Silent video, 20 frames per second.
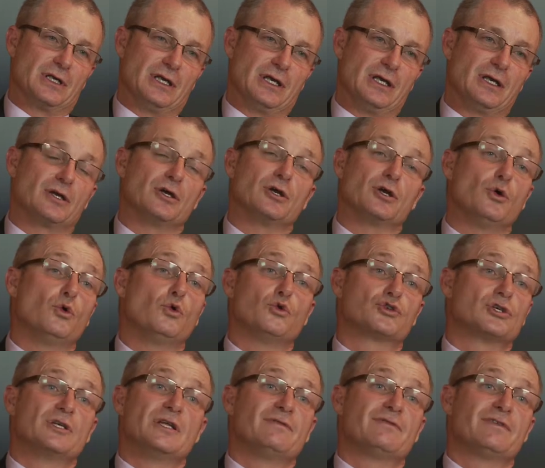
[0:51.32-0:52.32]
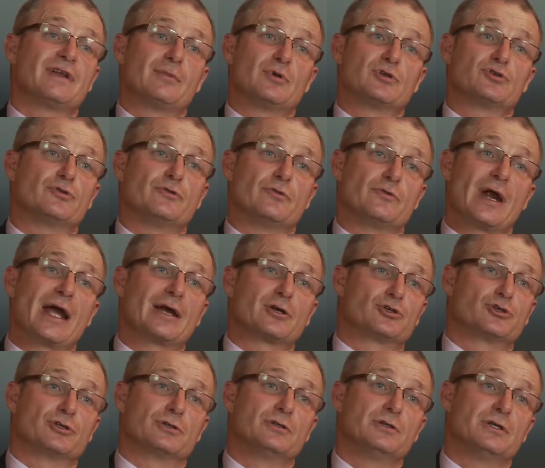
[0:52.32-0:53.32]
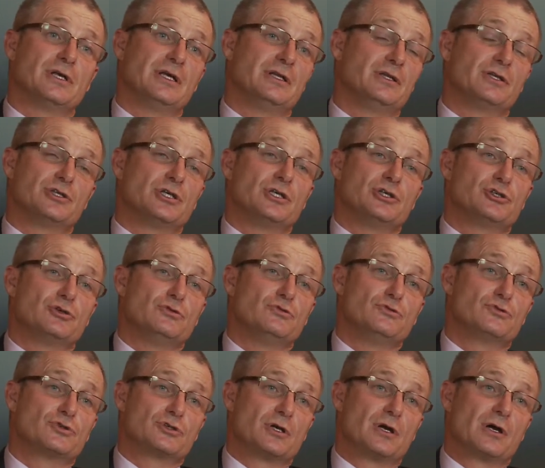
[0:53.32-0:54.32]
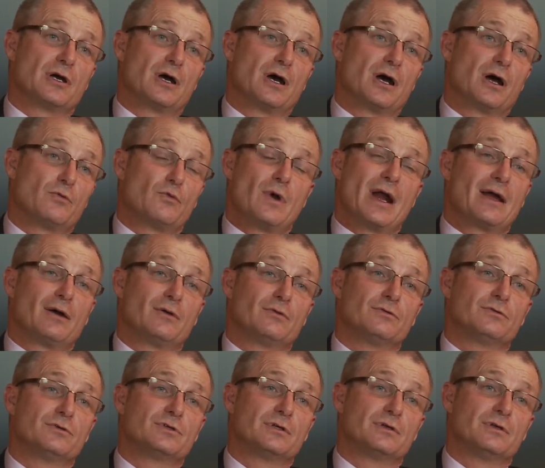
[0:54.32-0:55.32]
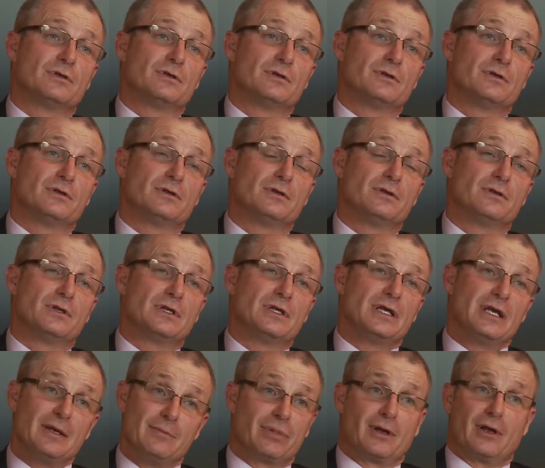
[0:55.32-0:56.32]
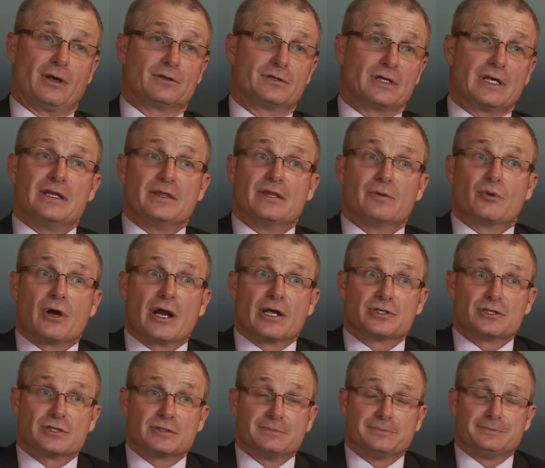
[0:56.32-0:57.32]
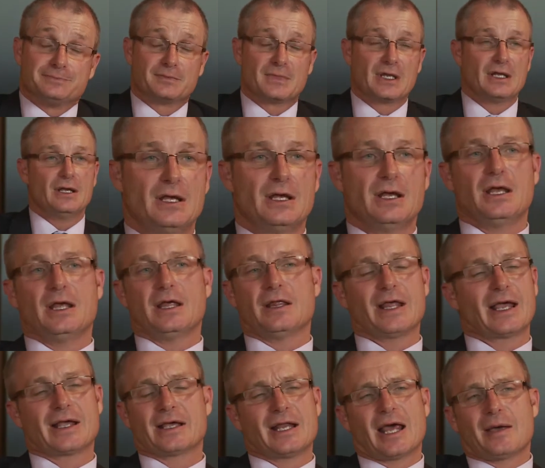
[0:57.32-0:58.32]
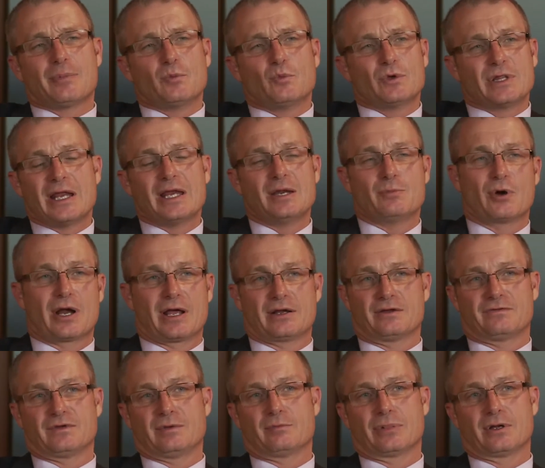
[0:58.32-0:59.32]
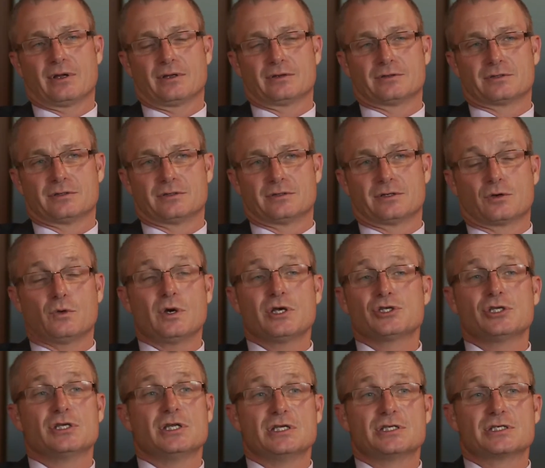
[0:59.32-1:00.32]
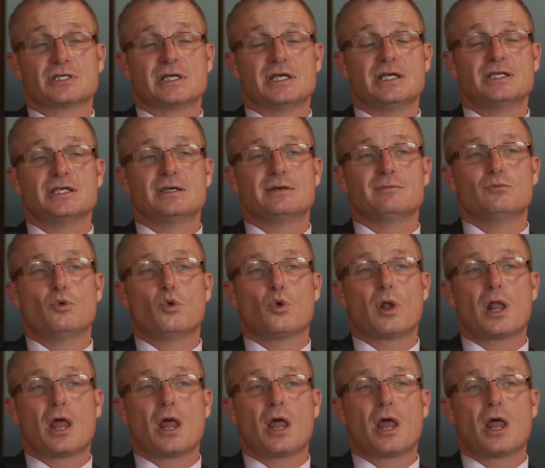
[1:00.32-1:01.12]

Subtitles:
it can cause an inflammatory reaction in the tissues around the implant in the breast. That can happen with any brand of implant. The question is it more